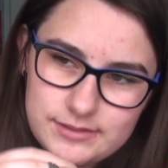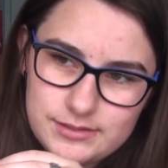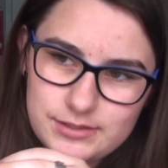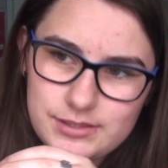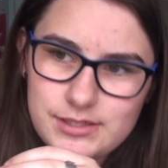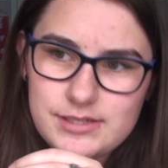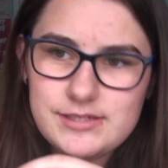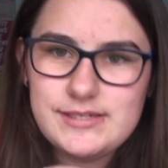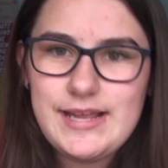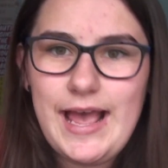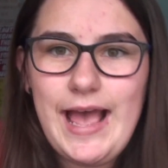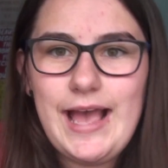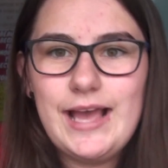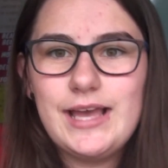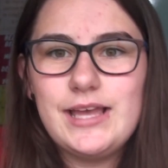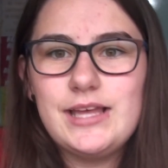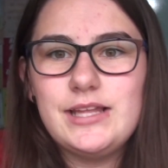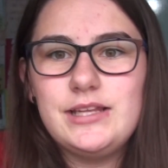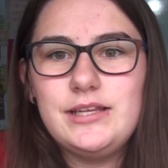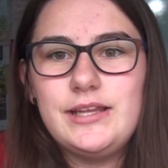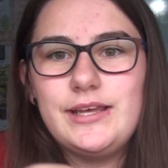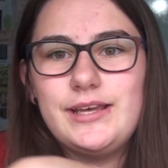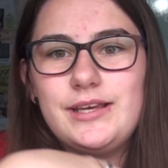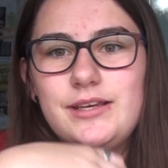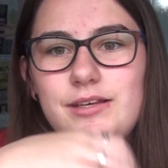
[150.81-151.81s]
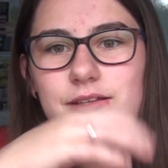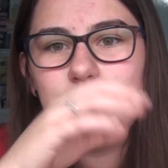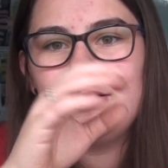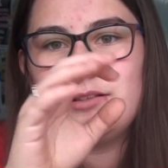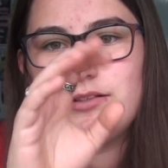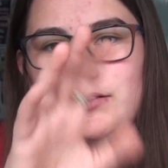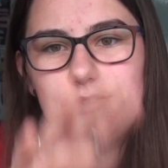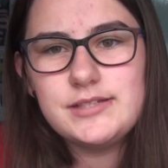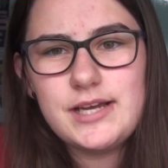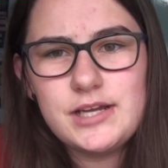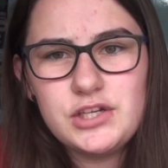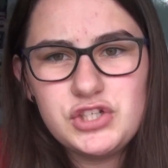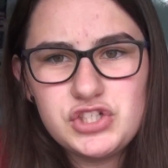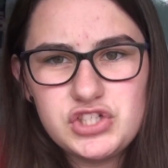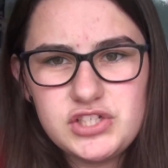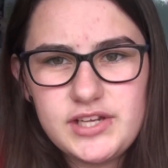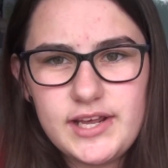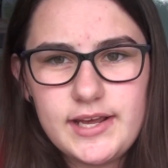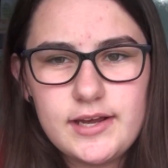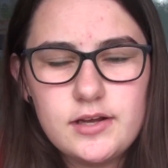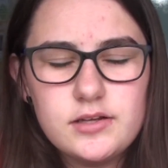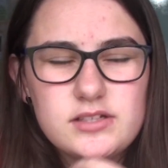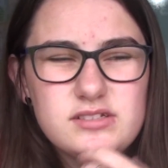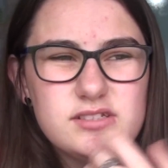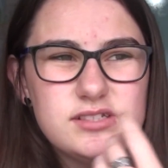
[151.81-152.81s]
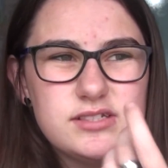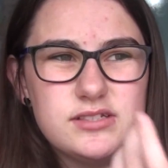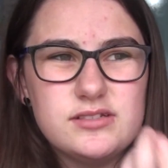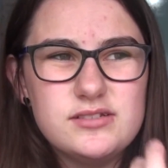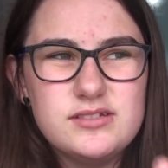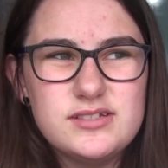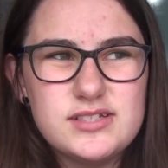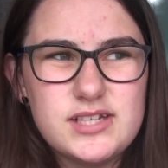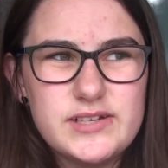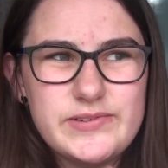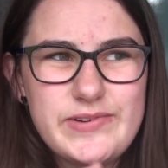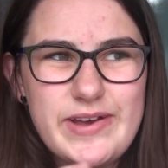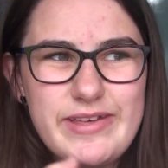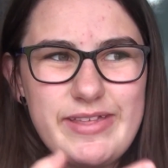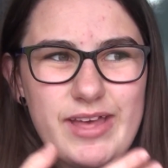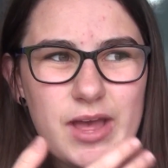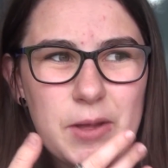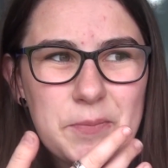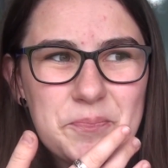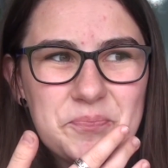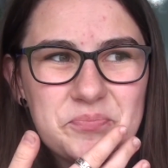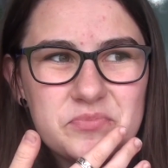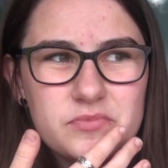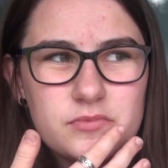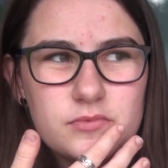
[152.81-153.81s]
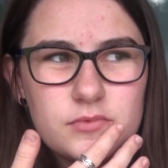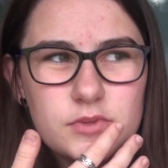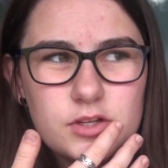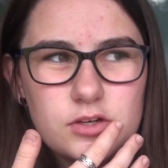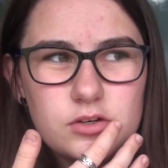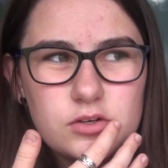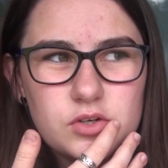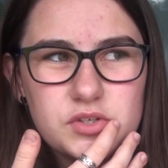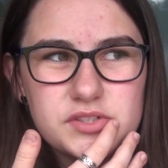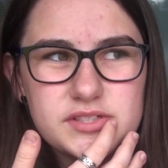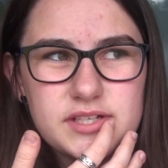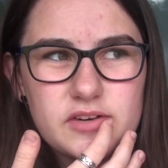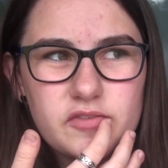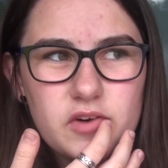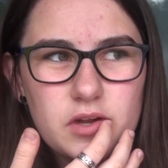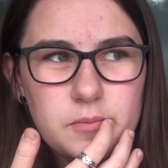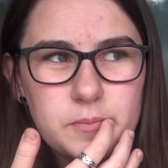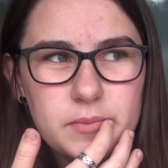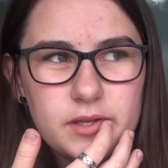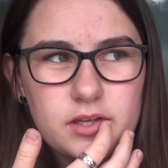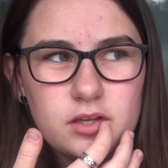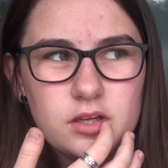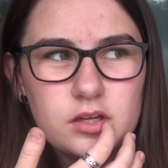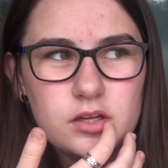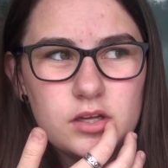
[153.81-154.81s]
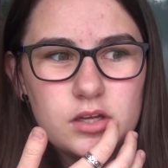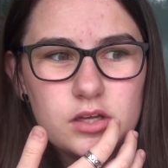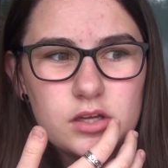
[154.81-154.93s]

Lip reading: the tackling and the touchdowns and stuff like that. Or is that rugby?